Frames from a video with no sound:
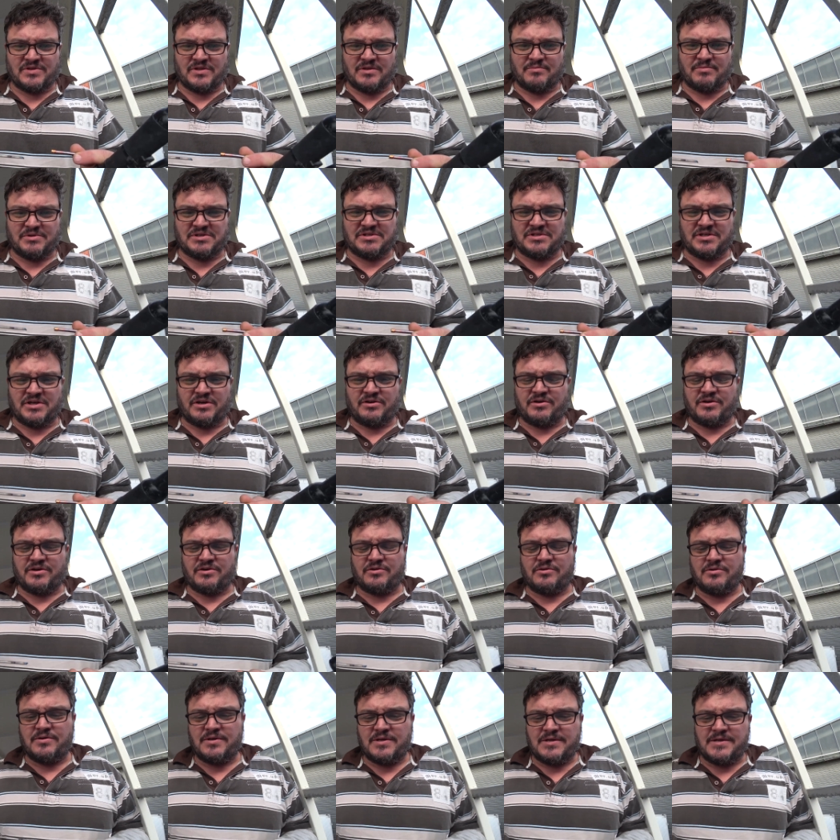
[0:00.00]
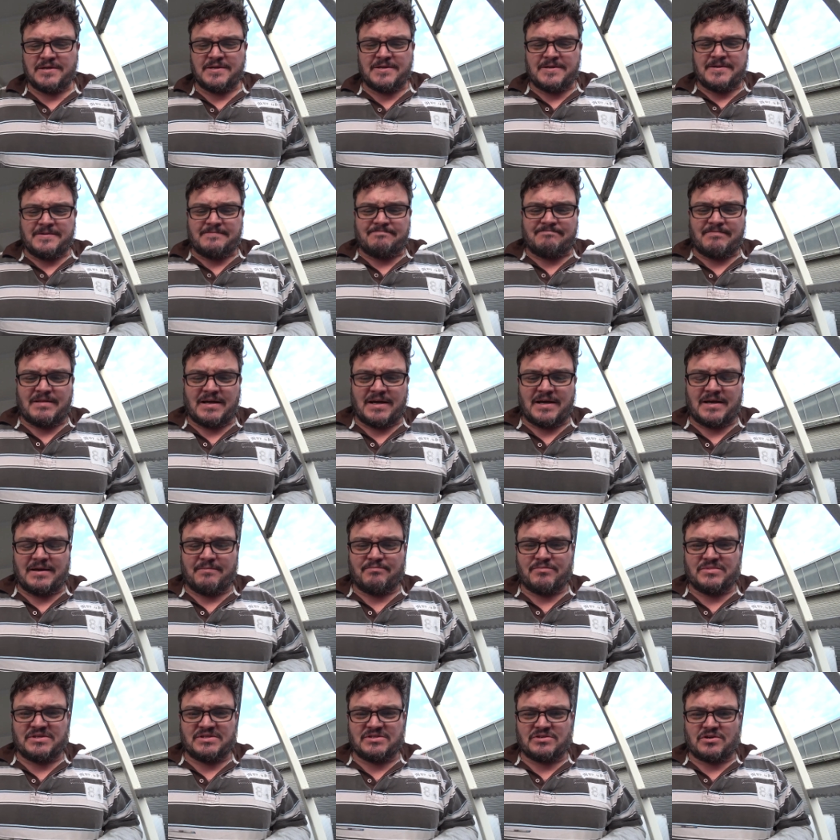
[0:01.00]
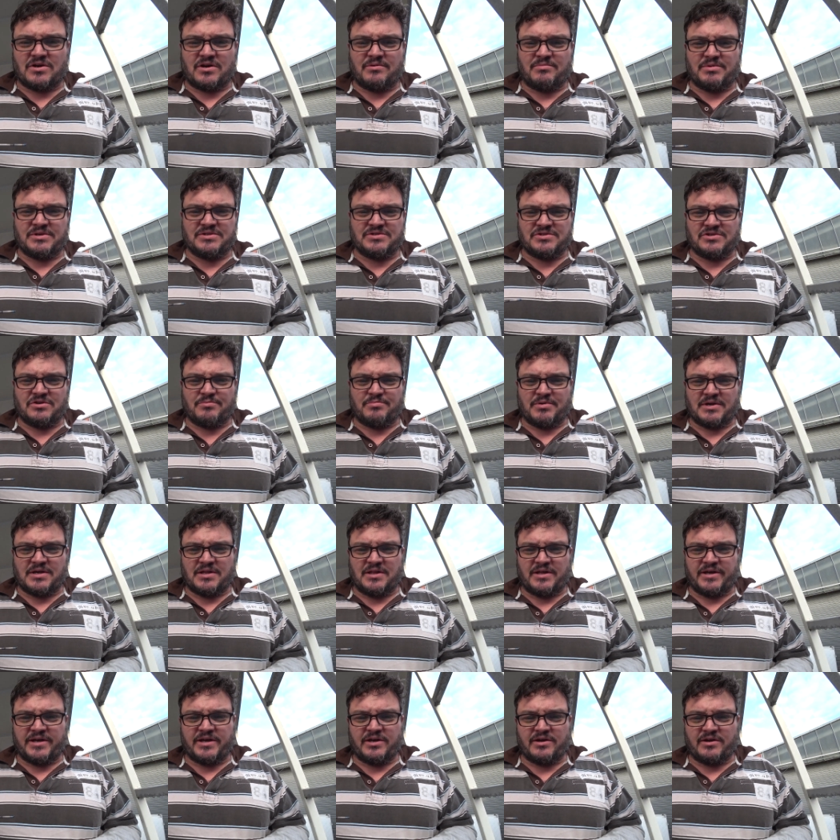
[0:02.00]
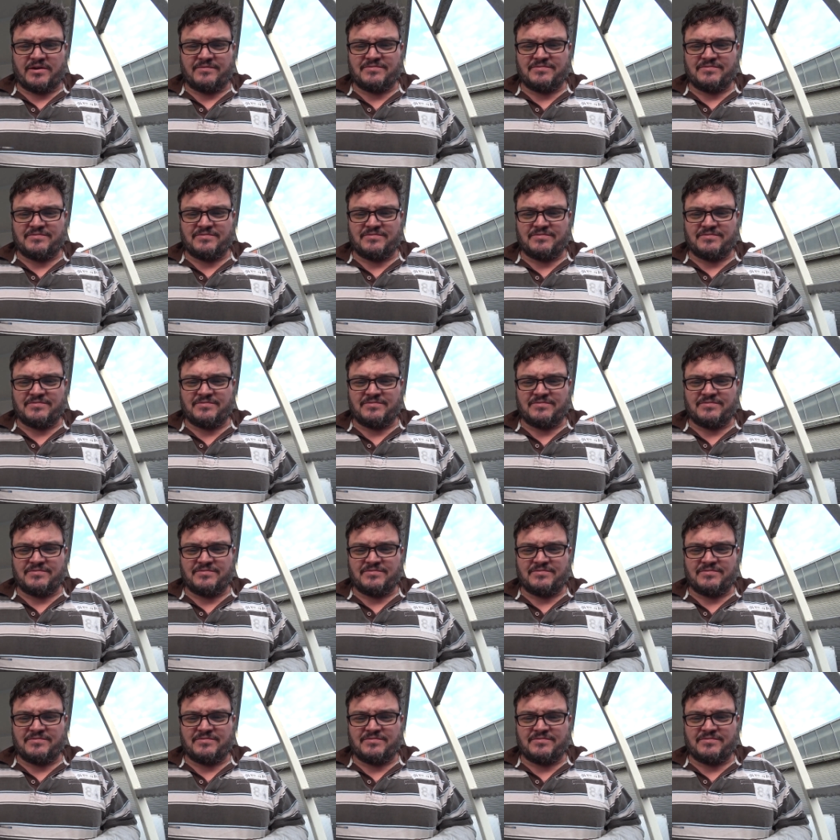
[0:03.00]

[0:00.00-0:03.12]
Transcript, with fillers: to the material. Um, this has got to be super clean.